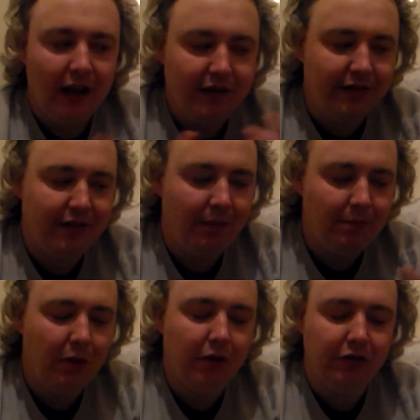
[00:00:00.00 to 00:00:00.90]
It's a
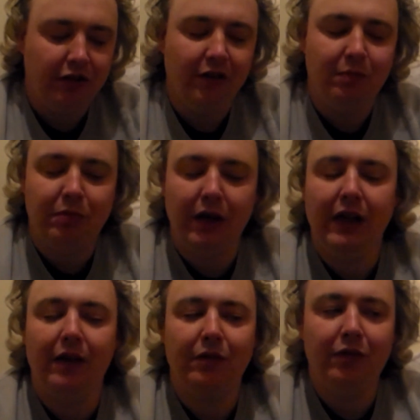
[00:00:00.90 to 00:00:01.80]
symbology of
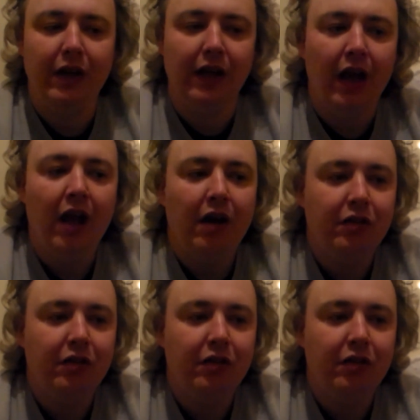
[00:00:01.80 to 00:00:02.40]
breaking free.